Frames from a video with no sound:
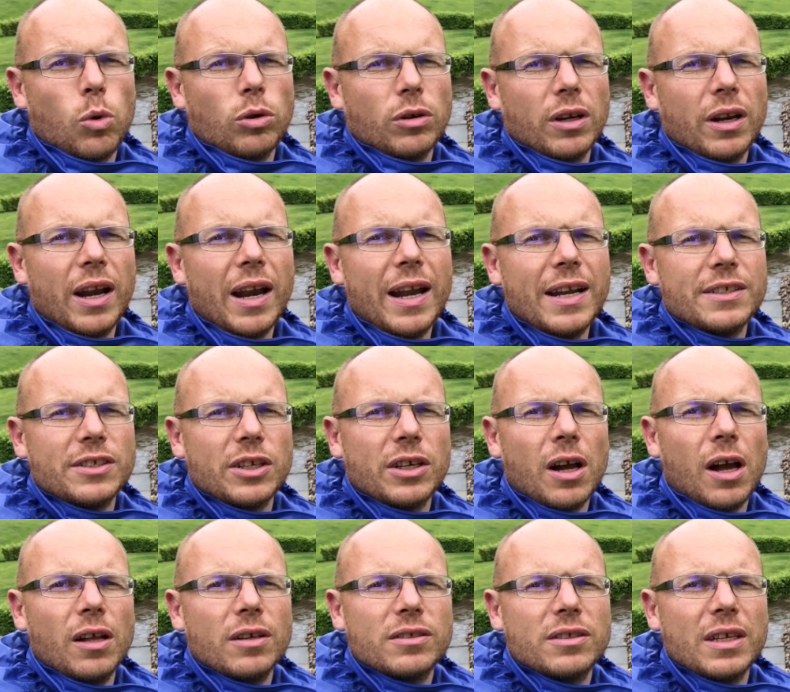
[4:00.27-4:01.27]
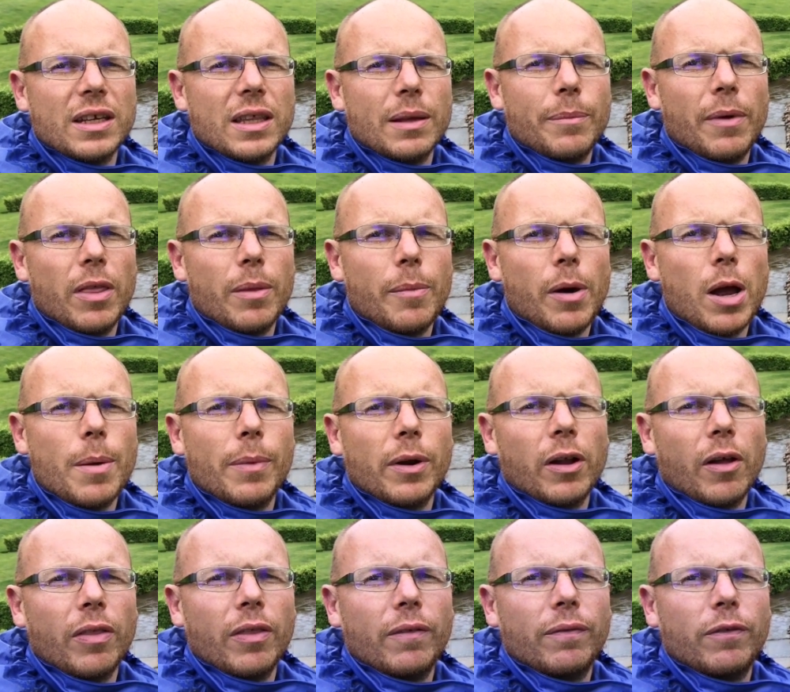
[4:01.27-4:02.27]
water lilies. You can't see them at the
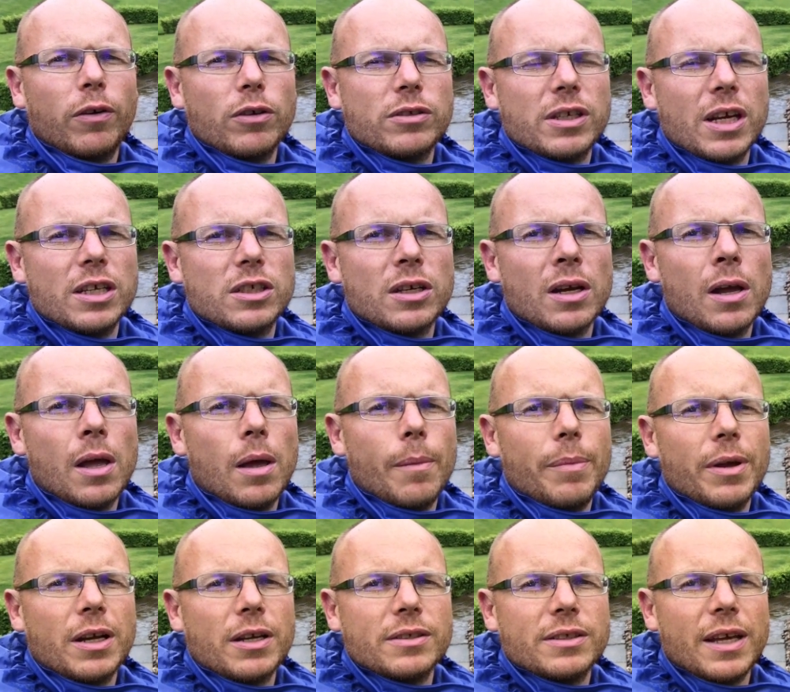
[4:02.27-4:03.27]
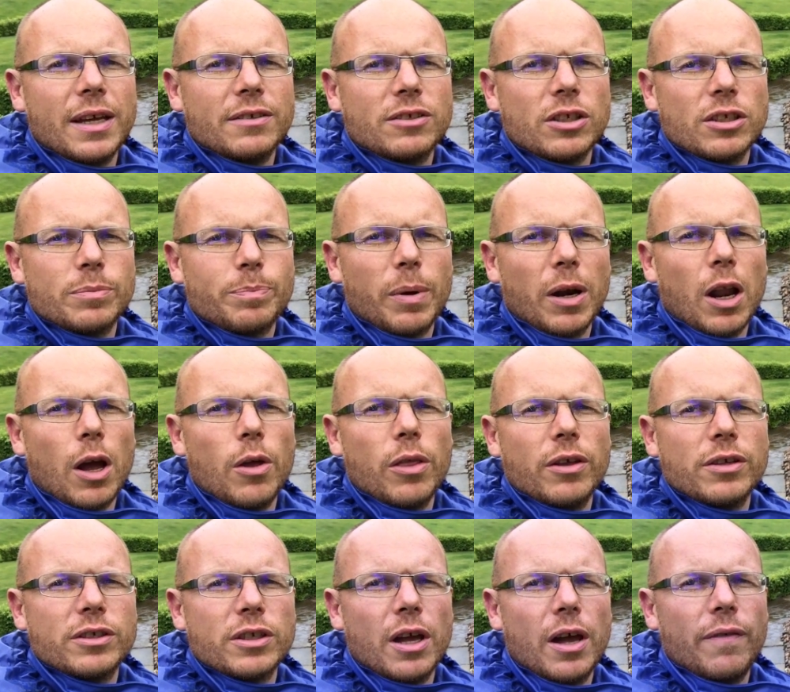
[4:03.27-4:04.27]
moment on the footage because they're just below
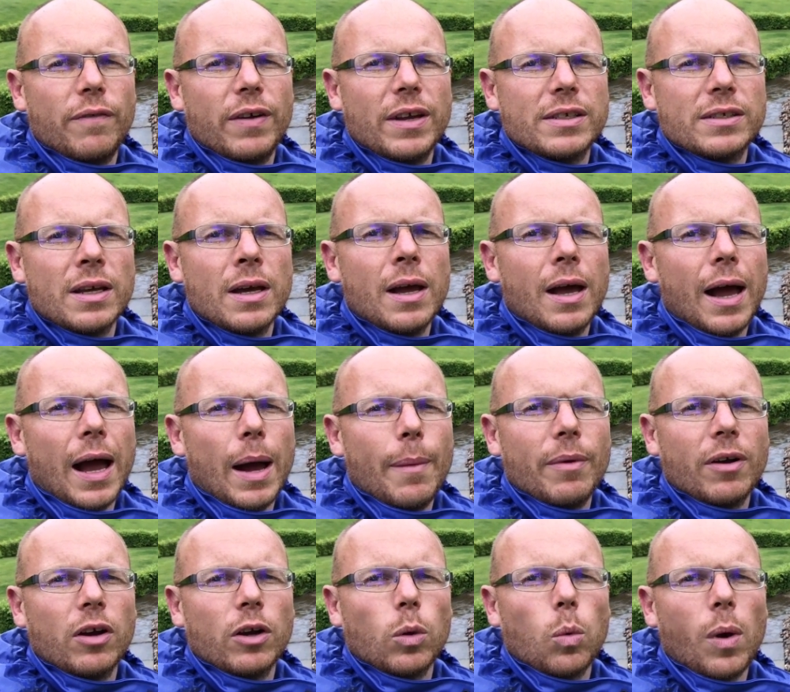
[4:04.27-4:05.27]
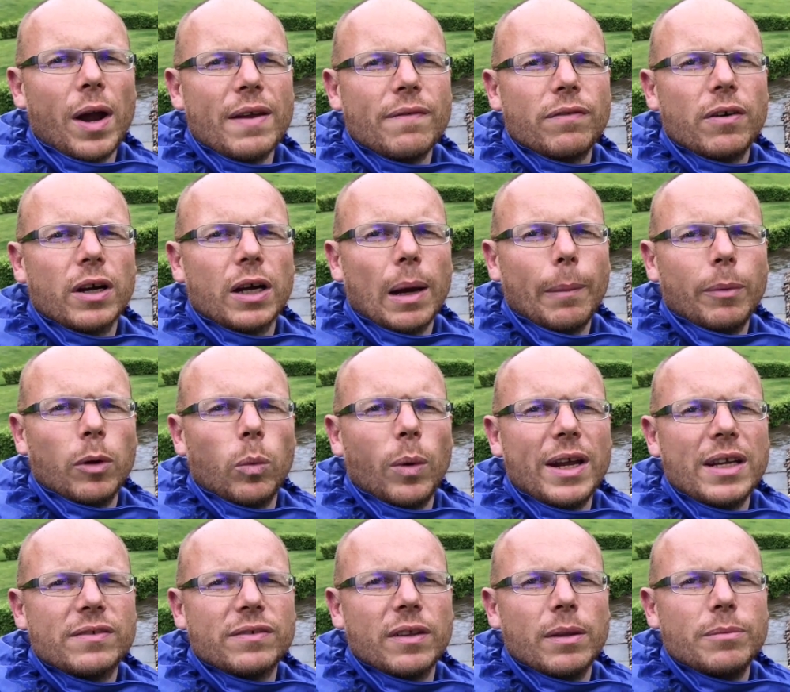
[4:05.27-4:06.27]
the surface and we've got to wait for a couple of
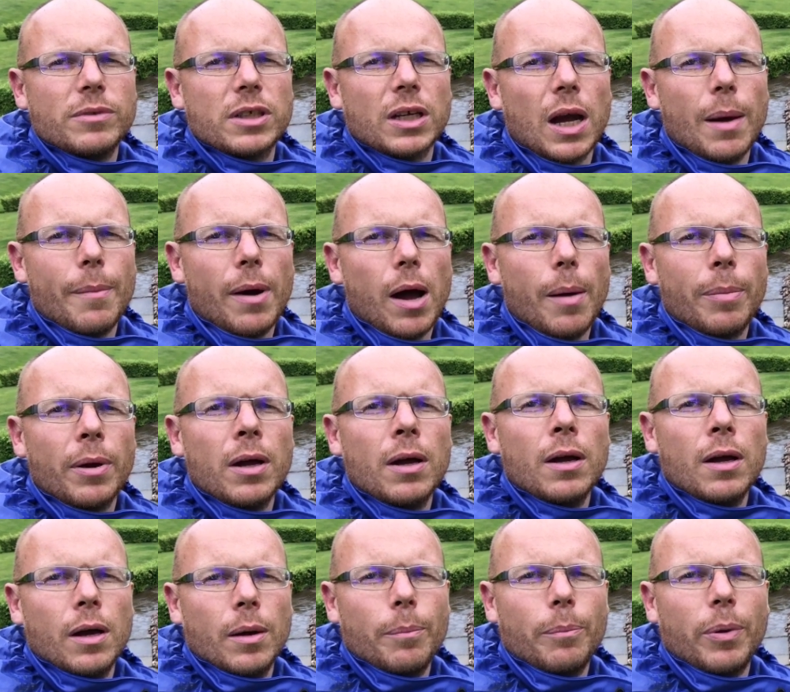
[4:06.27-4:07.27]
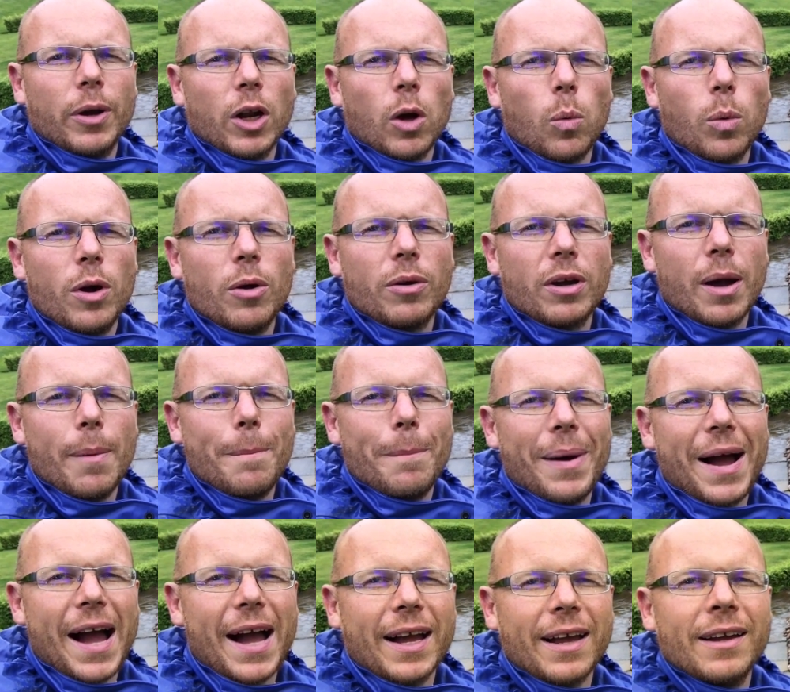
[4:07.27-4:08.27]
weeks for them to come up, but I will come
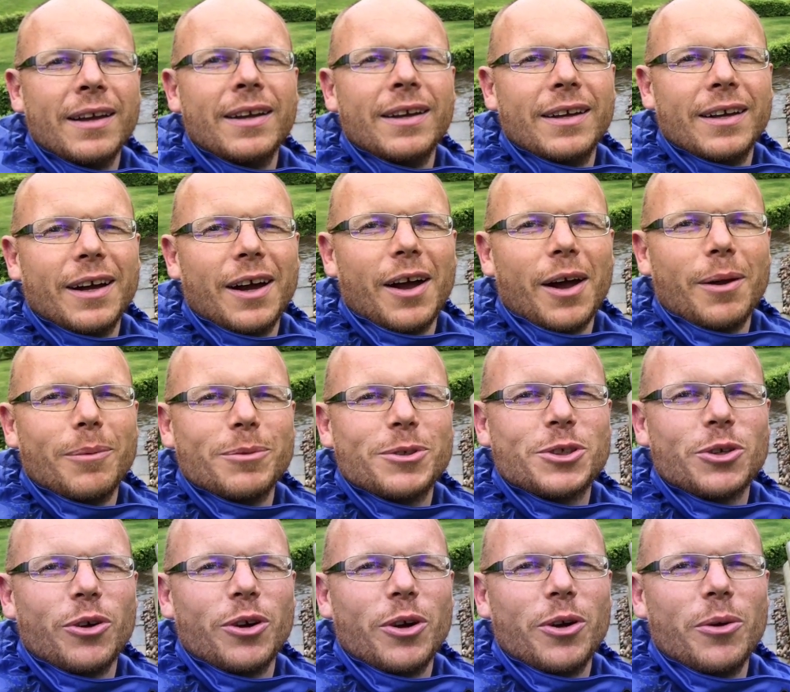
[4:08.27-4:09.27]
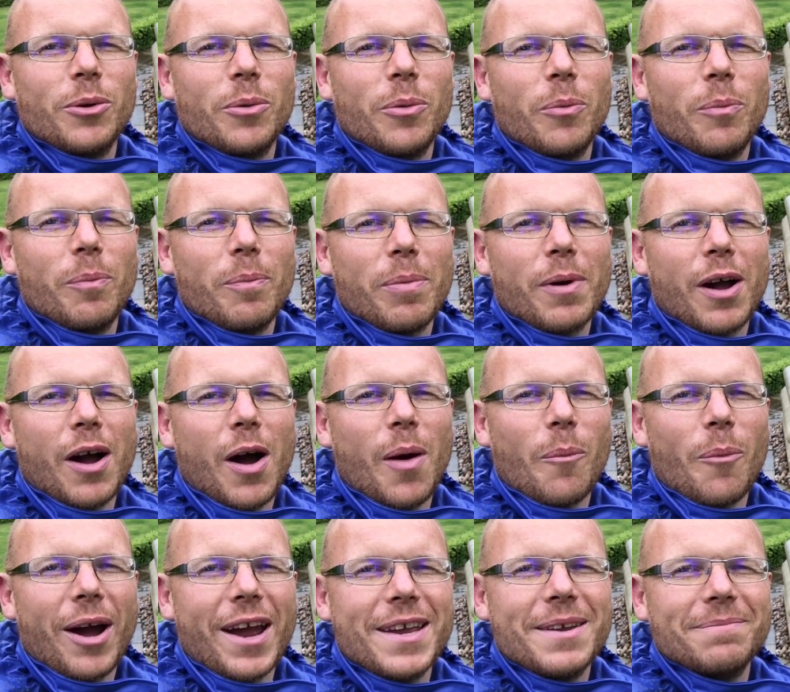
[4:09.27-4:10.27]
back. I'm sure you all
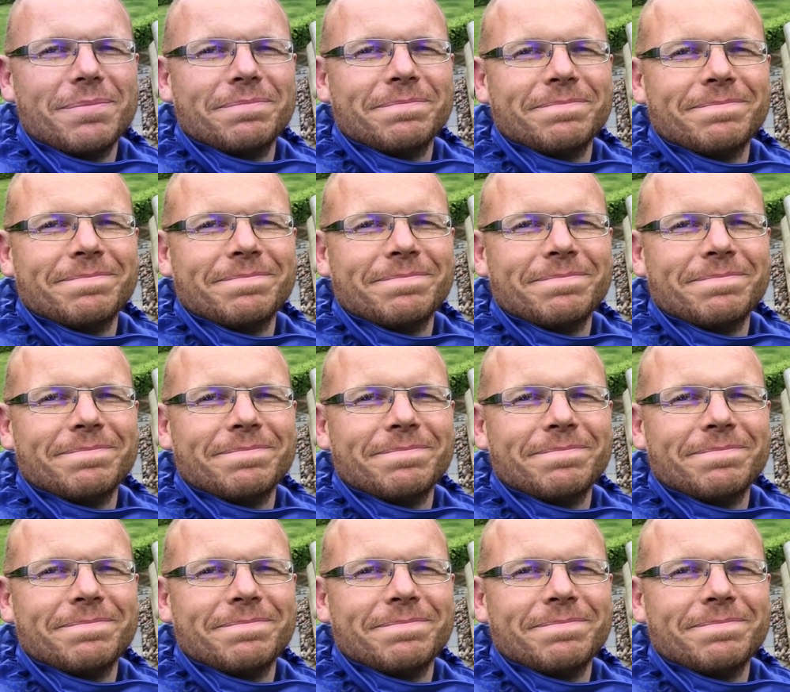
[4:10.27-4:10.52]
can't wait.